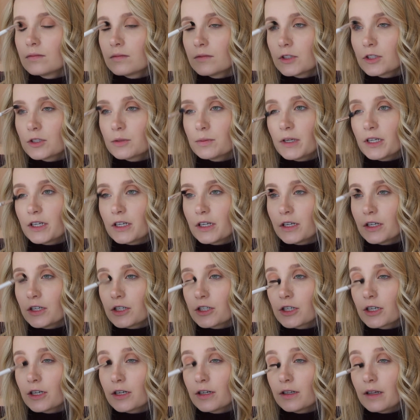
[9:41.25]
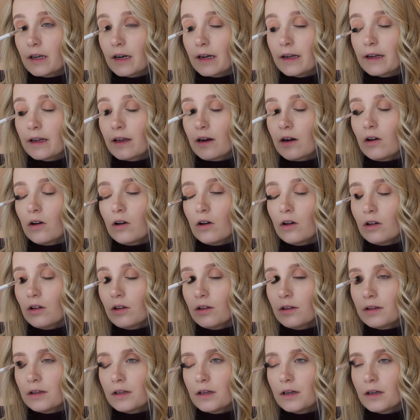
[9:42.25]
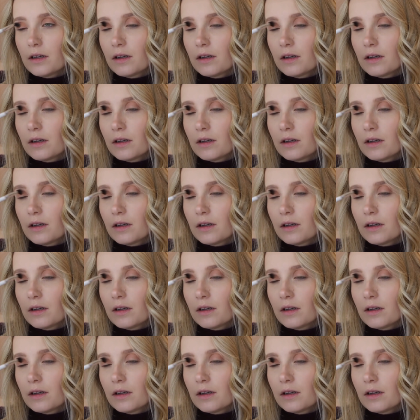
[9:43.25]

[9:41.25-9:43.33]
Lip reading: Just making sure that I get all